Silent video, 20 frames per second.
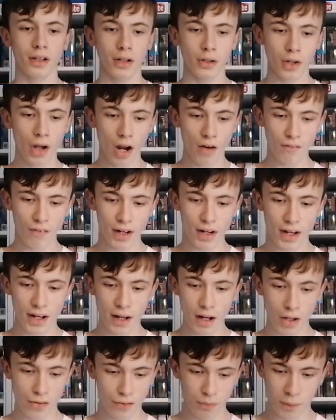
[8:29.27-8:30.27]
You can't really
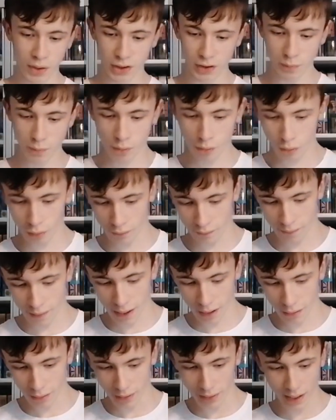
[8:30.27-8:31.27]
ask for much more than
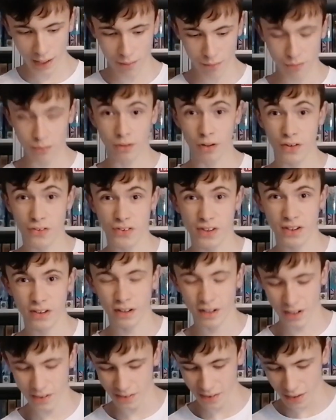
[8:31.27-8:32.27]
that on a game from
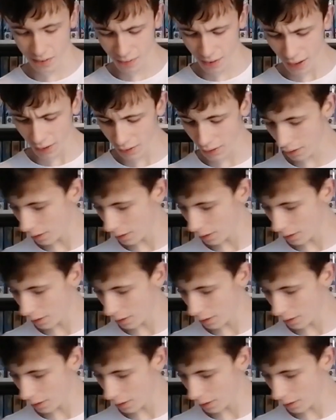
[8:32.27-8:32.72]
1996, can